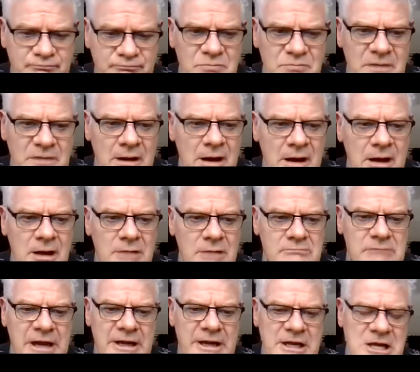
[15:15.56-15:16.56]

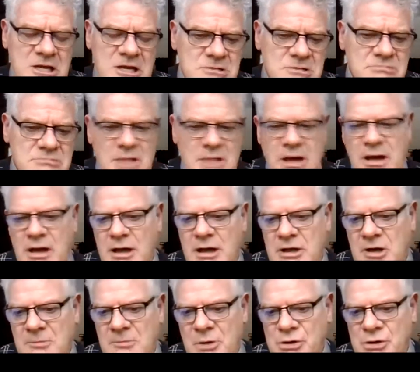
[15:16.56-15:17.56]
any
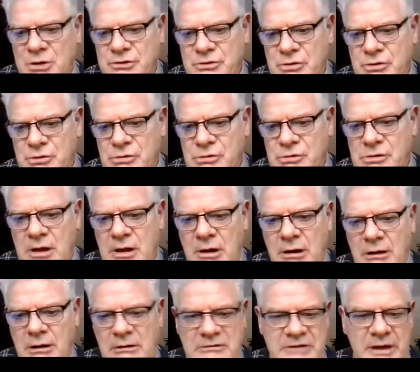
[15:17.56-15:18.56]
commercial
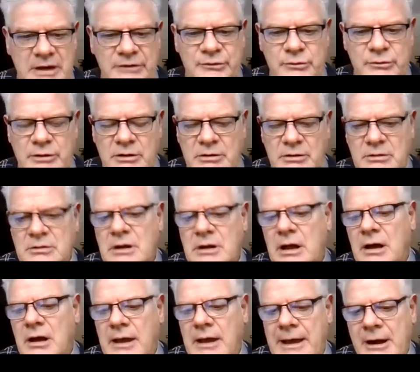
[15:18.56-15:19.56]
or industrial
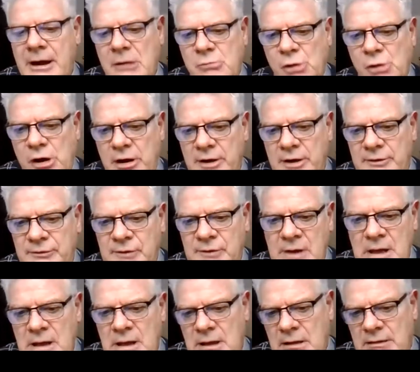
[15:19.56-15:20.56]
enterprise.
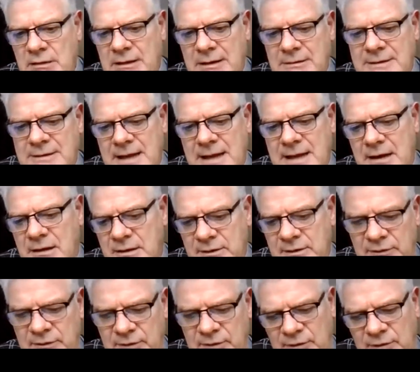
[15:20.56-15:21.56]
The intent
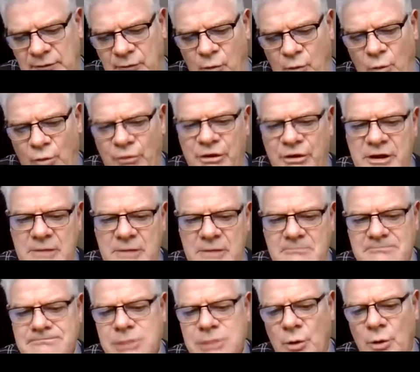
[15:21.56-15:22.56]
is it's for the
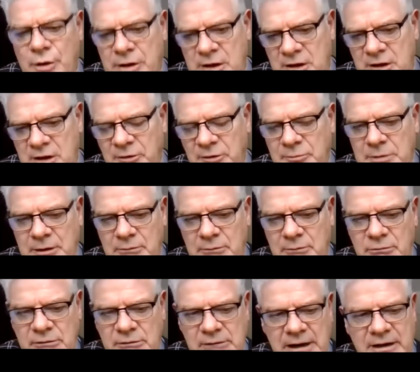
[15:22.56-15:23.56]
employees, but we
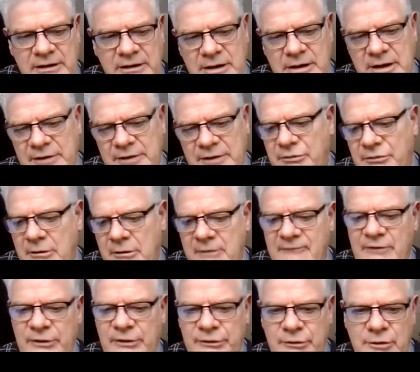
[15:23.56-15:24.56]
recognize there are
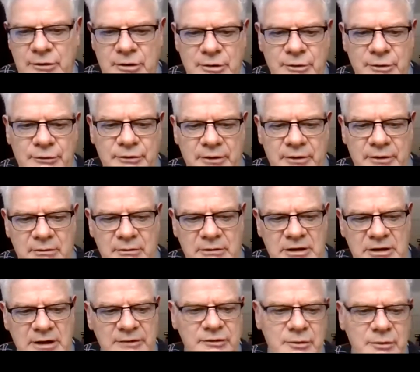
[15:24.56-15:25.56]
visitors and
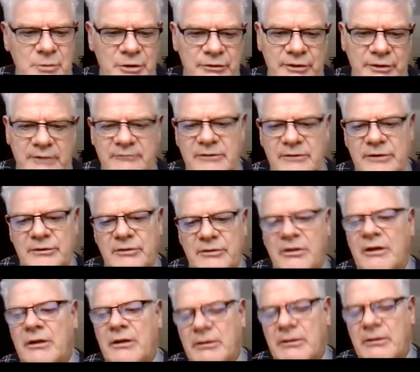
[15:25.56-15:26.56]
customers that visit
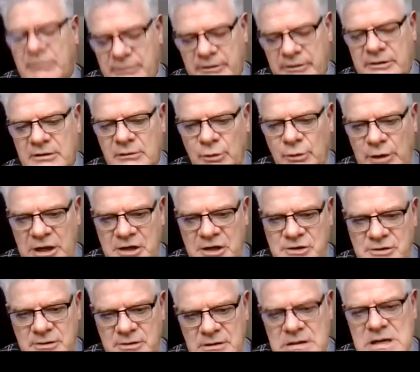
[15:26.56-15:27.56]
the
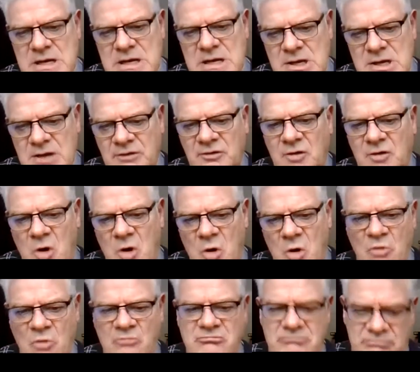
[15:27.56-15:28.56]
location.
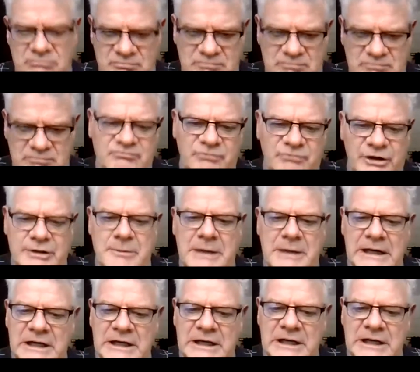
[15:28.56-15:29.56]
So
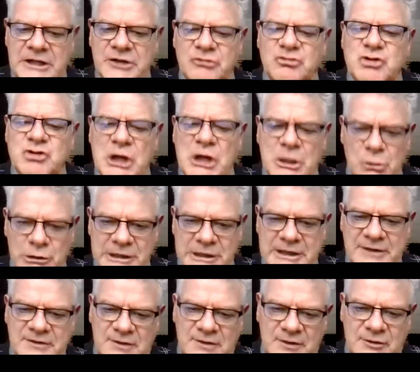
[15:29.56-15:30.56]
fundamentally, it's generally
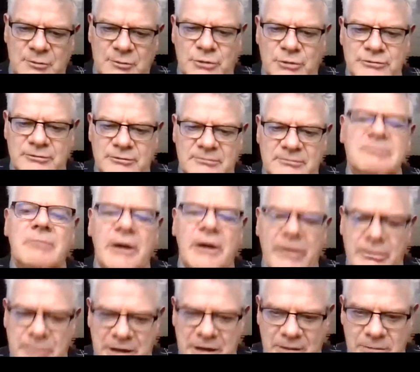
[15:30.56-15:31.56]
accessible by the
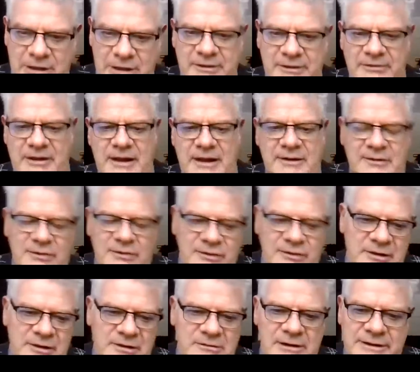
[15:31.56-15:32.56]
public, and that's
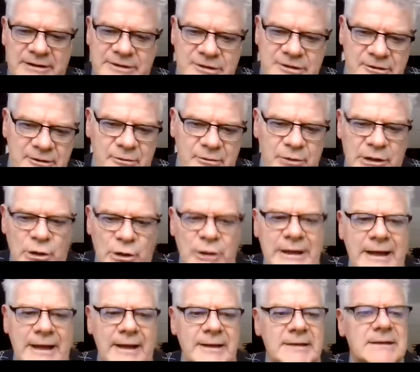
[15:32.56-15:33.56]
the criteria we look
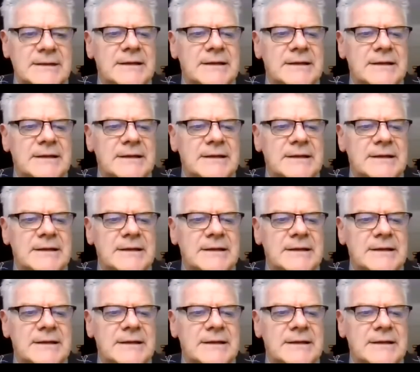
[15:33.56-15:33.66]
at.